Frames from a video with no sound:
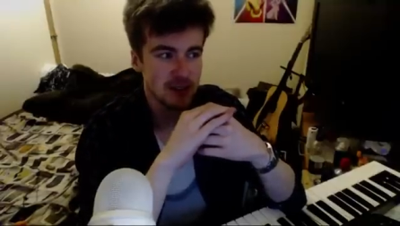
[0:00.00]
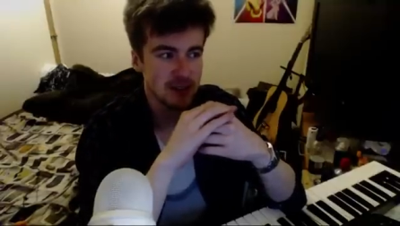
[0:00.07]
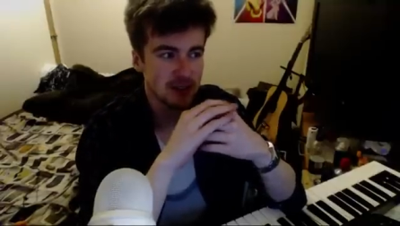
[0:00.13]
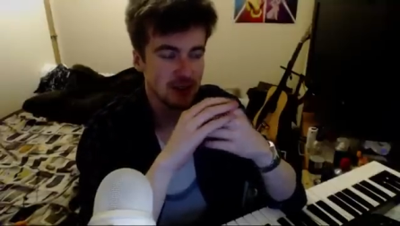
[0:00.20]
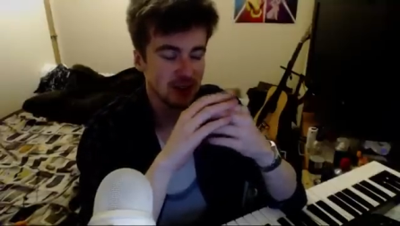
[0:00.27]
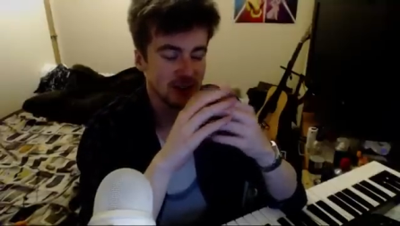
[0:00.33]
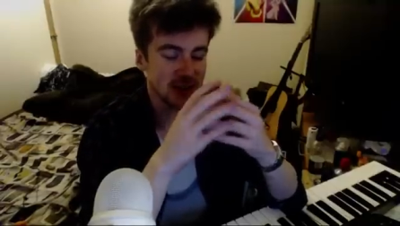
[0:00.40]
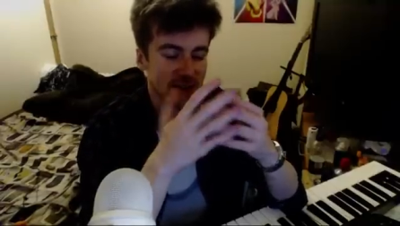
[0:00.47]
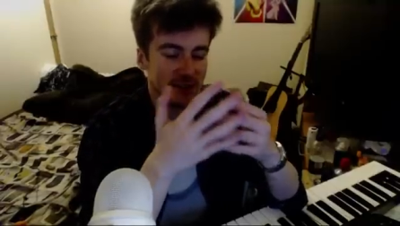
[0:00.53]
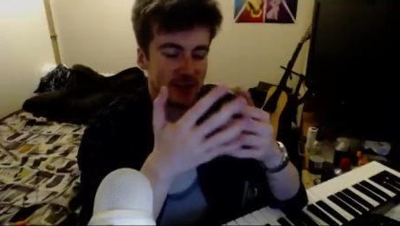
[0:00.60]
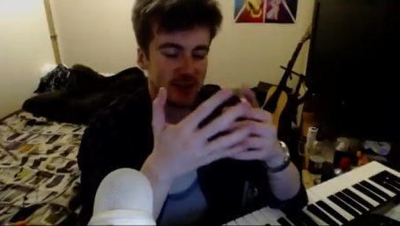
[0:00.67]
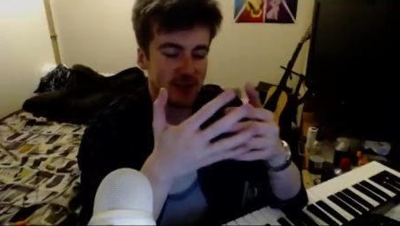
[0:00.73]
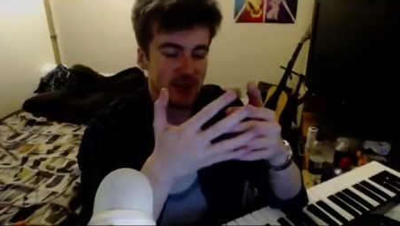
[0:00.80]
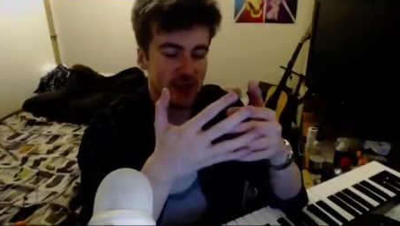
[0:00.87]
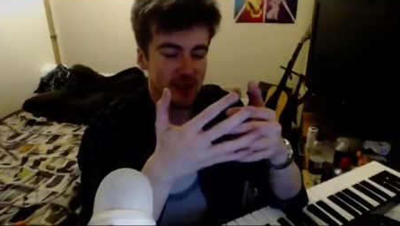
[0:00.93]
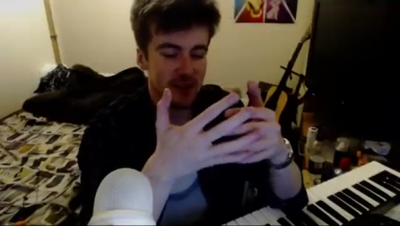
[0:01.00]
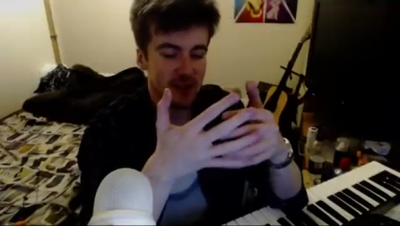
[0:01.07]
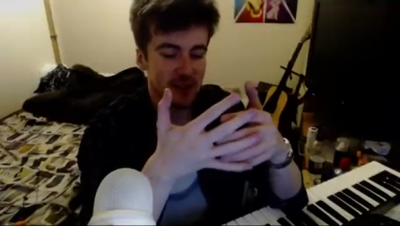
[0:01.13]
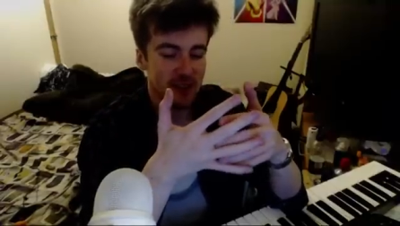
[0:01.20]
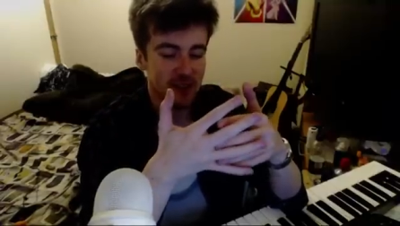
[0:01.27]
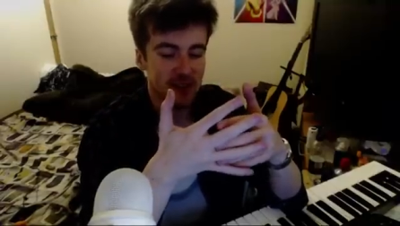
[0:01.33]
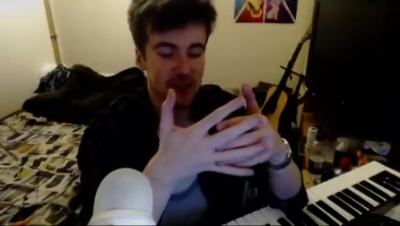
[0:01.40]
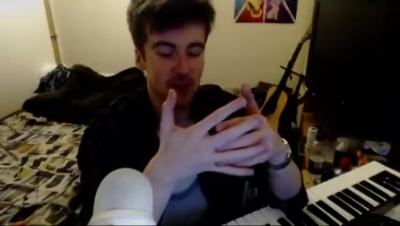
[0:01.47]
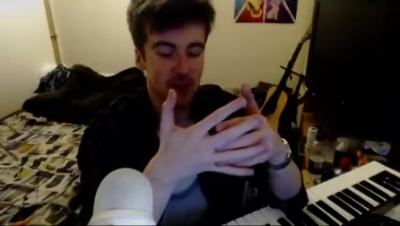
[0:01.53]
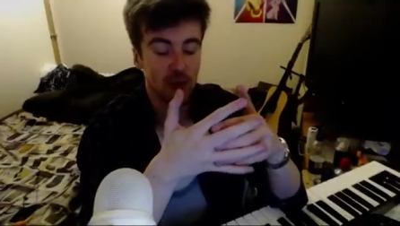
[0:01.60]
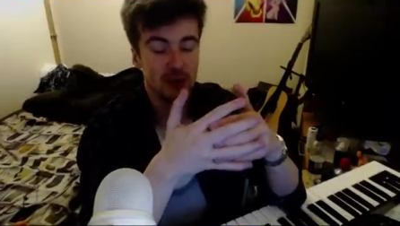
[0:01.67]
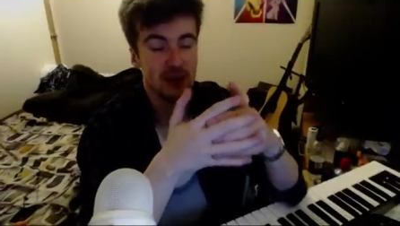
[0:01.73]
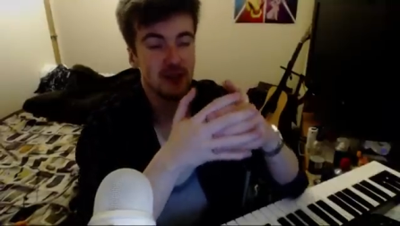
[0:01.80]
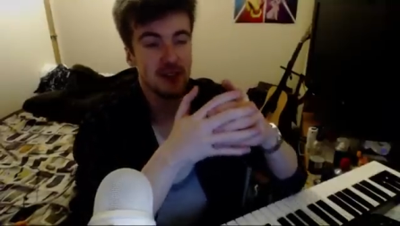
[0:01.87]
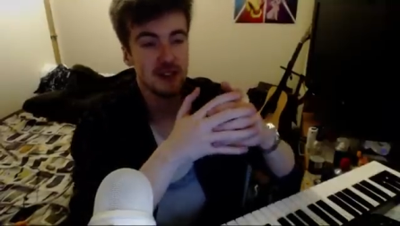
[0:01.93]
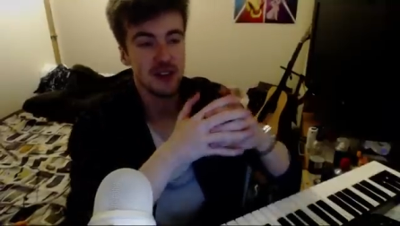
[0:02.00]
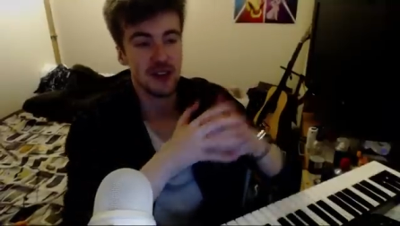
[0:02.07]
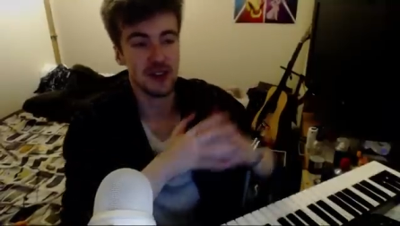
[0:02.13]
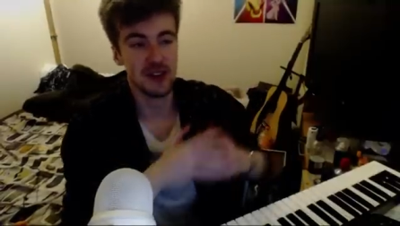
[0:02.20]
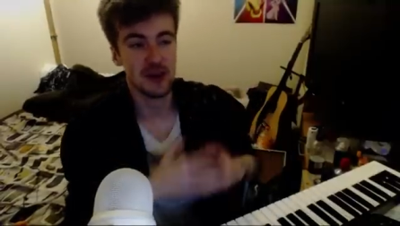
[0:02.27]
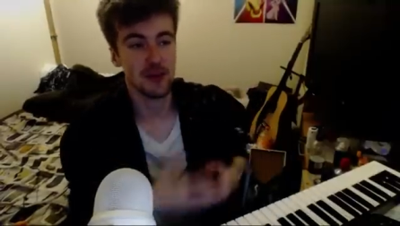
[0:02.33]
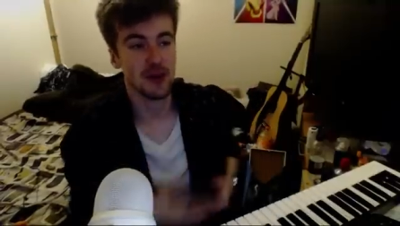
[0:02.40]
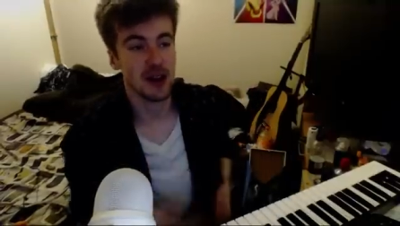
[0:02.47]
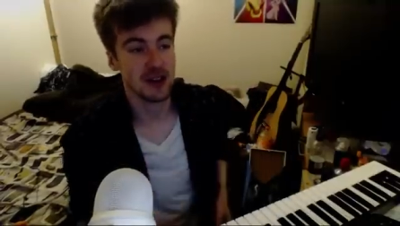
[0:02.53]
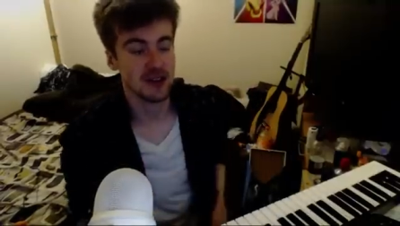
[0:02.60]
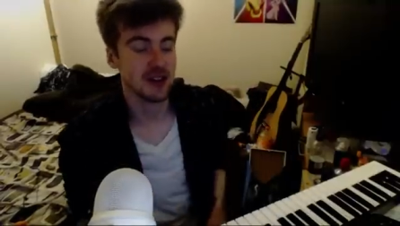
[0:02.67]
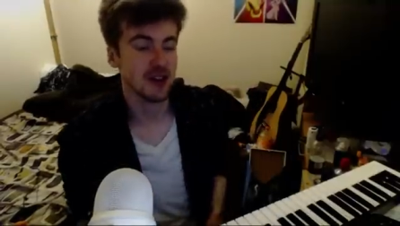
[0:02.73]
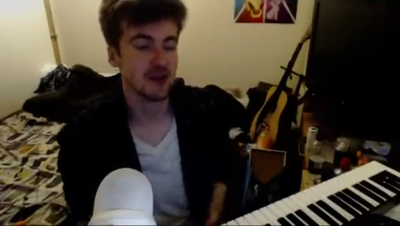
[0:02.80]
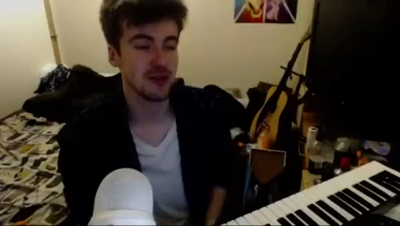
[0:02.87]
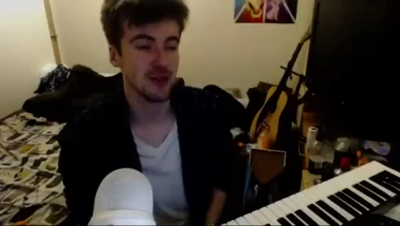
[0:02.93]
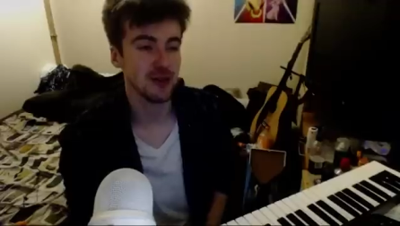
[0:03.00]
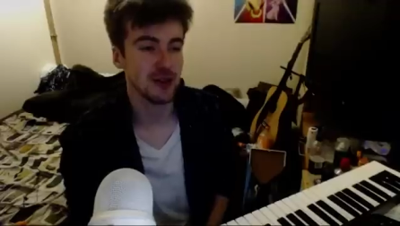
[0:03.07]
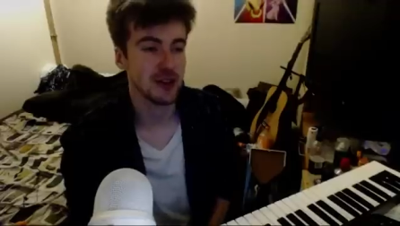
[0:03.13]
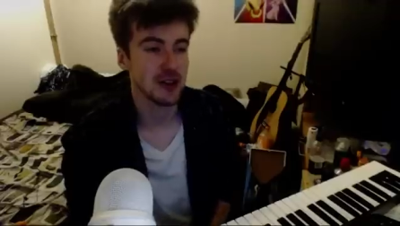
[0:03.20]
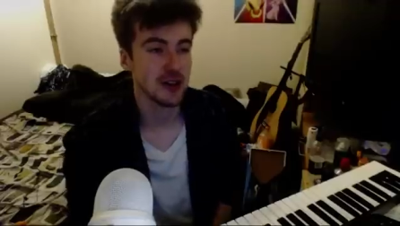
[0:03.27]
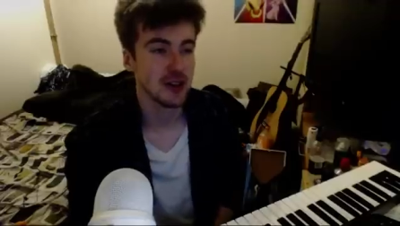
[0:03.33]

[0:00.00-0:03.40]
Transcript: It's not that won't necessarily apply to everyone.